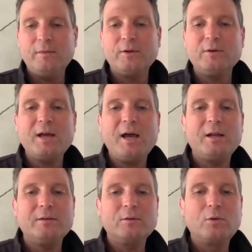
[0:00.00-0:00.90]
they're
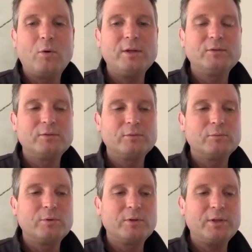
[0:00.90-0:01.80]
not going to
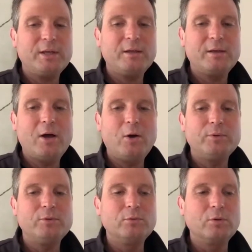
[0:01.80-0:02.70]
really
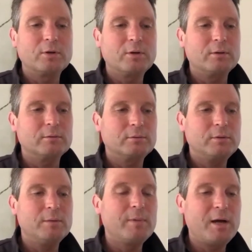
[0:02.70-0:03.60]
help you learn,
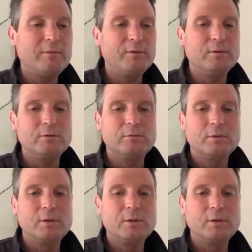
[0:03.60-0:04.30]
in my view,